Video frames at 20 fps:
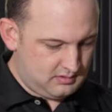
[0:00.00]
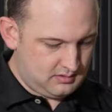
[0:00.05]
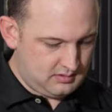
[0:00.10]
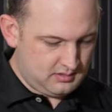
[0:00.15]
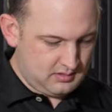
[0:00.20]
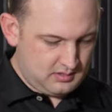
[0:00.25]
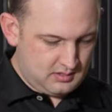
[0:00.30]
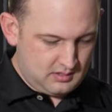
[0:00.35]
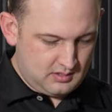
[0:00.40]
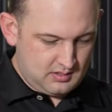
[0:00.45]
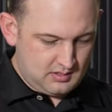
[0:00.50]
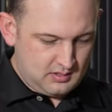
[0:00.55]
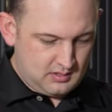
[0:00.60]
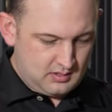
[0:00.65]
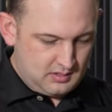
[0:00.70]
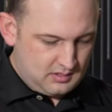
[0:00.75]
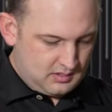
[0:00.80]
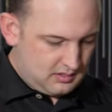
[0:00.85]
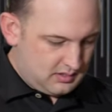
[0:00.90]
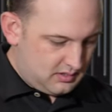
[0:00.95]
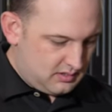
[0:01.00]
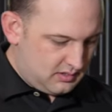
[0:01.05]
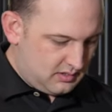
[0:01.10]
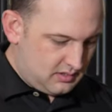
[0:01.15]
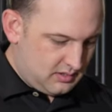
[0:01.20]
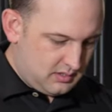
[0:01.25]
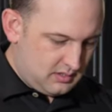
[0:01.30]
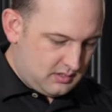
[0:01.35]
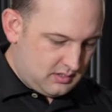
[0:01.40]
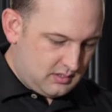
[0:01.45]

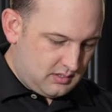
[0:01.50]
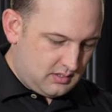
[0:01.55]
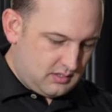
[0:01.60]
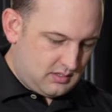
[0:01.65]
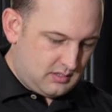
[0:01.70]
No one is speaking in this clip.